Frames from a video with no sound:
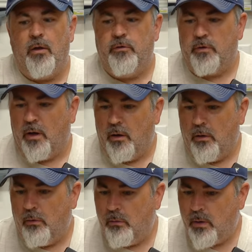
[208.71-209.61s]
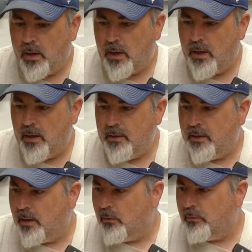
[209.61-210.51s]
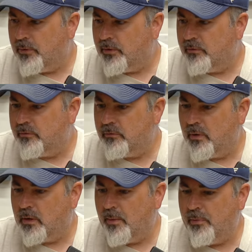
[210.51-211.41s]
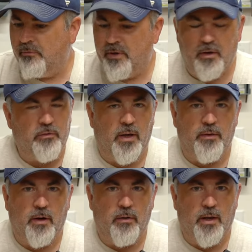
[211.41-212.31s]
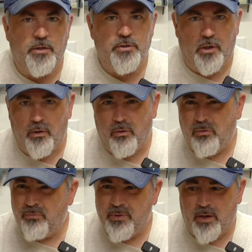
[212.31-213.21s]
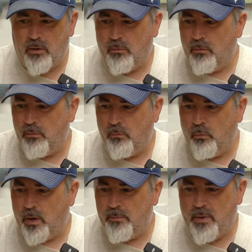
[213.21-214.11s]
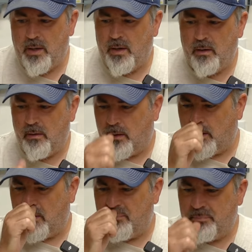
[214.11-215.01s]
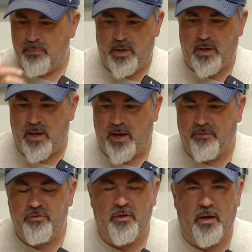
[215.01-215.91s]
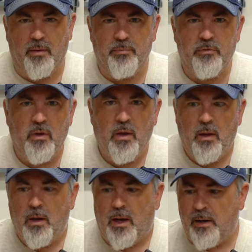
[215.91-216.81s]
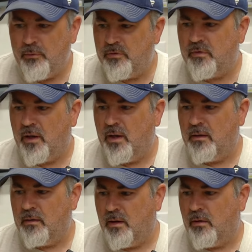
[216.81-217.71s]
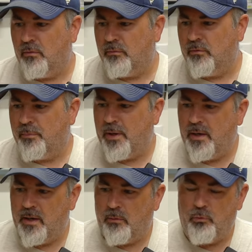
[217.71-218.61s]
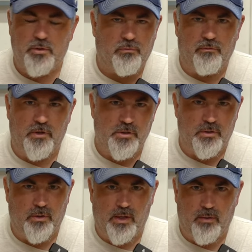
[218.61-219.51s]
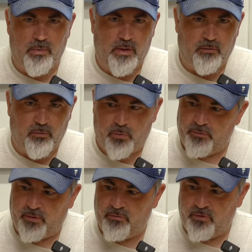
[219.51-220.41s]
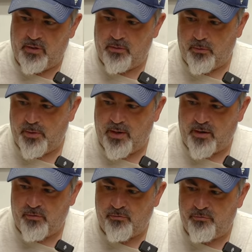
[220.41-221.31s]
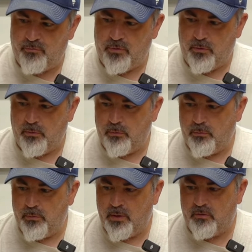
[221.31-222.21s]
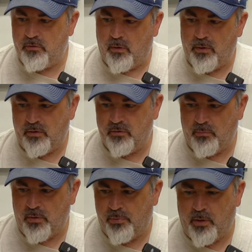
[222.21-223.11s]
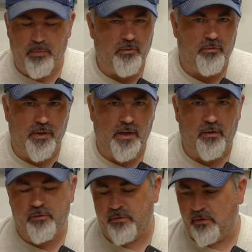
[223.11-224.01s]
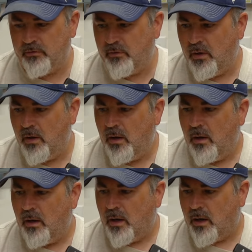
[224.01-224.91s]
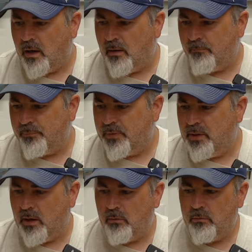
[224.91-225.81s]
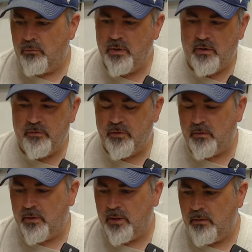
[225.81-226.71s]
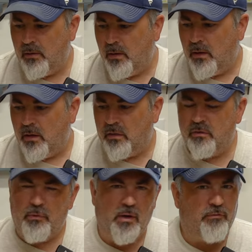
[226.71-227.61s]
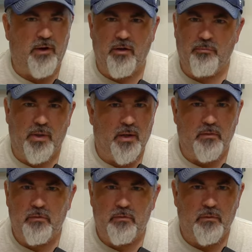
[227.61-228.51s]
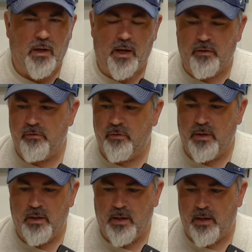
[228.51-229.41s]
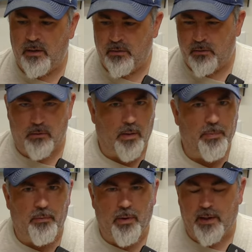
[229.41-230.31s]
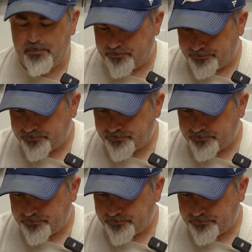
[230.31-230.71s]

So, you know, there's a couple of videos out there that show, you know, 1 minute, minute and a half setups. I would say, you know, depending on which revision you get, because the ones I've seen don't have you installing some of the plumbing for the air assist. You know, realistically, 3 to 5 minutes, honestly, and you're up and running.